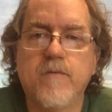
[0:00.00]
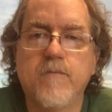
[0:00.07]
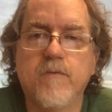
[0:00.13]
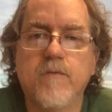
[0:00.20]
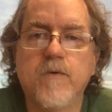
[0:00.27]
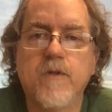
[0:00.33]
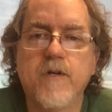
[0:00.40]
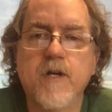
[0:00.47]

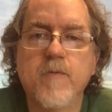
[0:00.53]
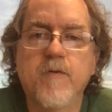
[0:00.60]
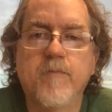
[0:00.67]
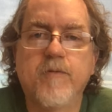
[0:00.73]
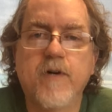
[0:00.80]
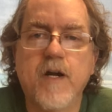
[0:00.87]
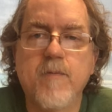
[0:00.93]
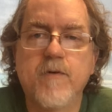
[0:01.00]
are the number of
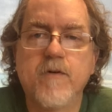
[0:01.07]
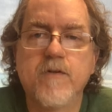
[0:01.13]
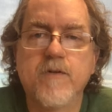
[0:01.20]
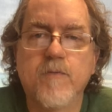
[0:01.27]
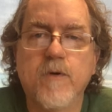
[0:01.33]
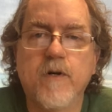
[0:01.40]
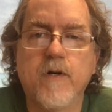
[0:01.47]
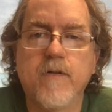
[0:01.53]
parameters and
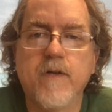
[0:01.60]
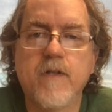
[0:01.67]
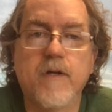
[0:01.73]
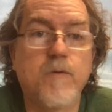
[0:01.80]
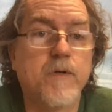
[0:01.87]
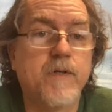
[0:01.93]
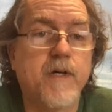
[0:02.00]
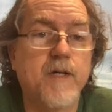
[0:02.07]
what are they? Like
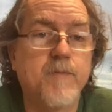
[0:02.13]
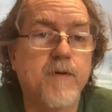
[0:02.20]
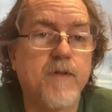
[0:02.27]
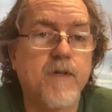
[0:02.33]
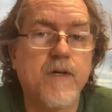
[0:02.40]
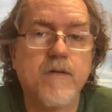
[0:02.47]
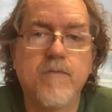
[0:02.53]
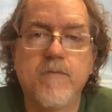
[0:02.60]
what type are
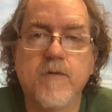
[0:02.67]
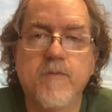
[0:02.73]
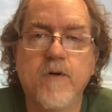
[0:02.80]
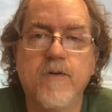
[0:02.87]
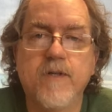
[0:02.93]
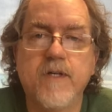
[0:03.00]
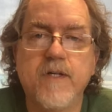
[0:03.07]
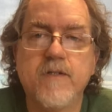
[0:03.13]
they? They're
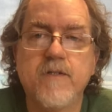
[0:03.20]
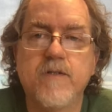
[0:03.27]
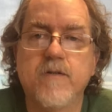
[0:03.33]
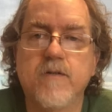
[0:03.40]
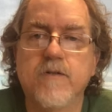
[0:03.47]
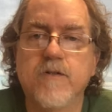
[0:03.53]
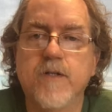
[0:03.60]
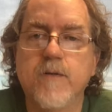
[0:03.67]
both ints.
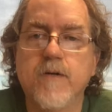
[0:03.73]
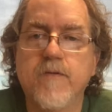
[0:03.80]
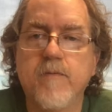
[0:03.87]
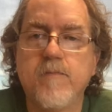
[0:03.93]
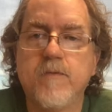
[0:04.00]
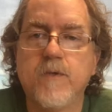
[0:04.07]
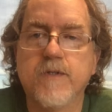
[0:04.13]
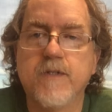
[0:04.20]
There's two of
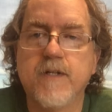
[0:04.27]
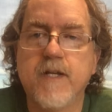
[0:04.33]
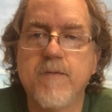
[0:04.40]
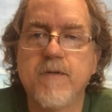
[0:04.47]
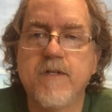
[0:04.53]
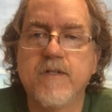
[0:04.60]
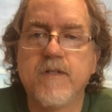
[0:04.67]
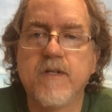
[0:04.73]
them. What's the name of
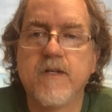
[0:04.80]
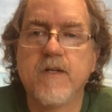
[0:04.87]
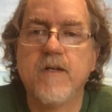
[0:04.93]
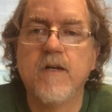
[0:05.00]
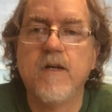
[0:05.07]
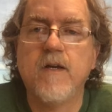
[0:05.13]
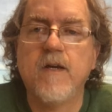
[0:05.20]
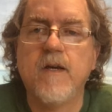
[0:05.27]
this thing?
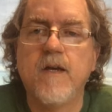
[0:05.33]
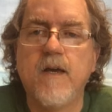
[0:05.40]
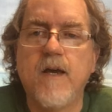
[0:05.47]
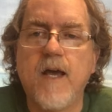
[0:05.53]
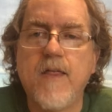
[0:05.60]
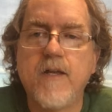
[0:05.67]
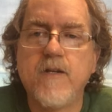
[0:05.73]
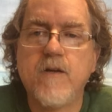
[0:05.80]

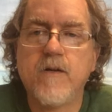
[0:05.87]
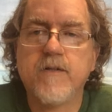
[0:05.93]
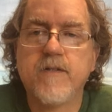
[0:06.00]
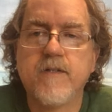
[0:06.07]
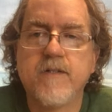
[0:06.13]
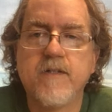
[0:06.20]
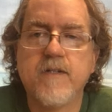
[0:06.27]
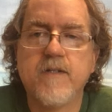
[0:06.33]
And then notice
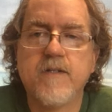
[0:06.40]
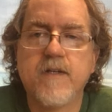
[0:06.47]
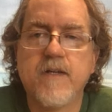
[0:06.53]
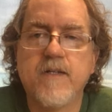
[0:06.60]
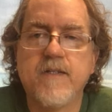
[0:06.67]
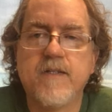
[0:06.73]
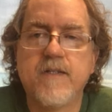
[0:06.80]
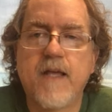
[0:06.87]
this is a
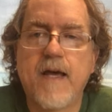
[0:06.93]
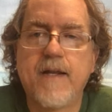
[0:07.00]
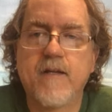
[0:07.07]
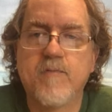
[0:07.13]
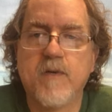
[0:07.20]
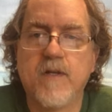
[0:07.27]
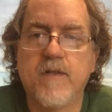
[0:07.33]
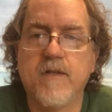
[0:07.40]
static
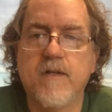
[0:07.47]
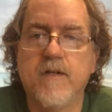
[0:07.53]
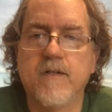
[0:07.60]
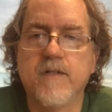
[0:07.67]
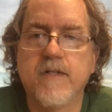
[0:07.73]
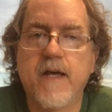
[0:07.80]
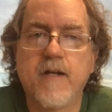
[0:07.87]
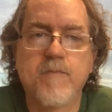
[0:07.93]
method. And a
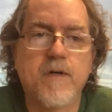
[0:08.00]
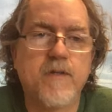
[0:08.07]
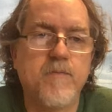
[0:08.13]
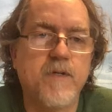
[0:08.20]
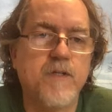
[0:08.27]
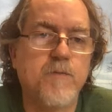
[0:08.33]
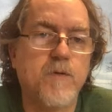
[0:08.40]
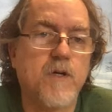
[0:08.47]
static method
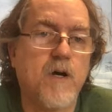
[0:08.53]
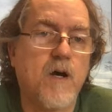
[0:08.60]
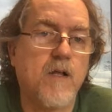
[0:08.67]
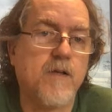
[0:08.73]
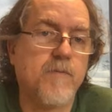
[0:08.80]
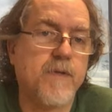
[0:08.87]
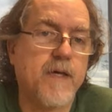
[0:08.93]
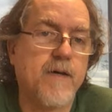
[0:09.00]
means we call
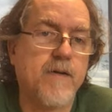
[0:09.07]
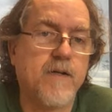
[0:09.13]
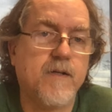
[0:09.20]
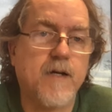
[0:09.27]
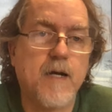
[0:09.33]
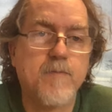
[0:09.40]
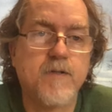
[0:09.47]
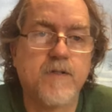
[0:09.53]
it without any
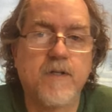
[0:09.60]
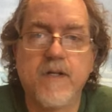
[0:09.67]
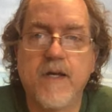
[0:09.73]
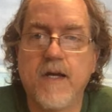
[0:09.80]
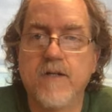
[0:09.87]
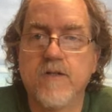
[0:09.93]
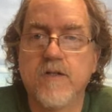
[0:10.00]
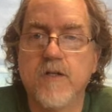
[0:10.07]
object
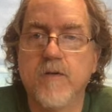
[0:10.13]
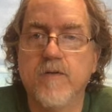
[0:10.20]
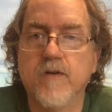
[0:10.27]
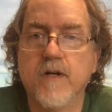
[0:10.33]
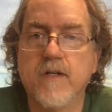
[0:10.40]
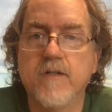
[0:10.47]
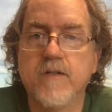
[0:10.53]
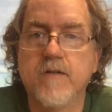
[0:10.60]
attached to it,
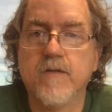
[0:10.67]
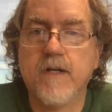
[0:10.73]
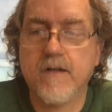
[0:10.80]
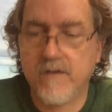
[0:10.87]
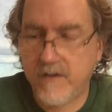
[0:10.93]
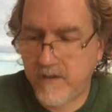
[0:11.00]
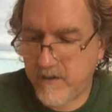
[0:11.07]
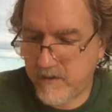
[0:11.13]
right? So down
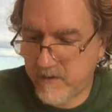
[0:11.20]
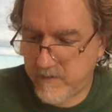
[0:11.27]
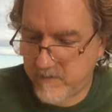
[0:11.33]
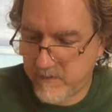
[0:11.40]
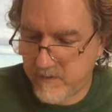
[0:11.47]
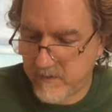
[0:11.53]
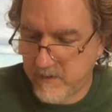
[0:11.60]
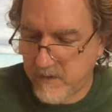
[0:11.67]
here,
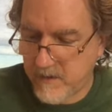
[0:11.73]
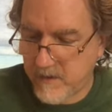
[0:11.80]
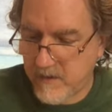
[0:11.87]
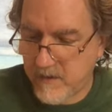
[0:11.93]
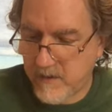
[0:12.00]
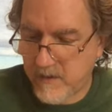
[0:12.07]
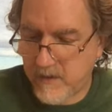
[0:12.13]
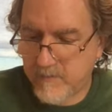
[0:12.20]

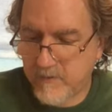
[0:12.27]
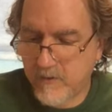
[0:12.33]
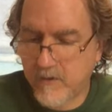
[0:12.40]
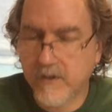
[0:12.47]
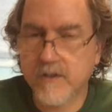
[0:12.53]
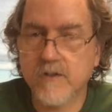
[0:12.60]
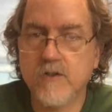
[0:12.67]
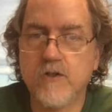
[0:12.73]
I'm
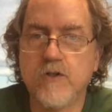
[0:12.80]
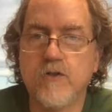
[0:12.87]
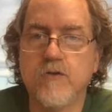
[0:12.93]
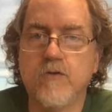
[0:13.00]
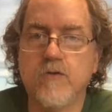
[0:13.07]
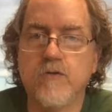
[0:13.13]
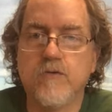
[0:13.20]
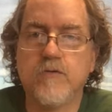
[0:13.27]
going
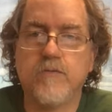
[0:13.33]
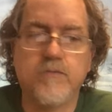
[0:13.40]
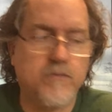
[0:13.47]
to